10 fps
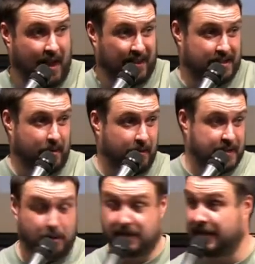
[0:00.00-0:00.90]
I think some
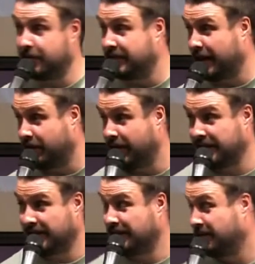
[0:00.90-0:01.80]
of us were sick of
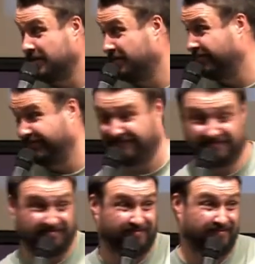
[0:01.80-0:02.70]
sacrificing.
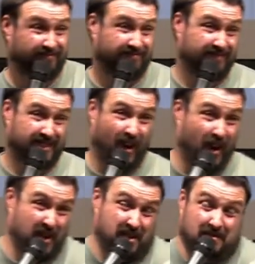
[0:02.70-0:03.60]
It's
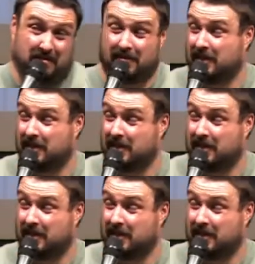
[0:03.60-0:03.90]
hard.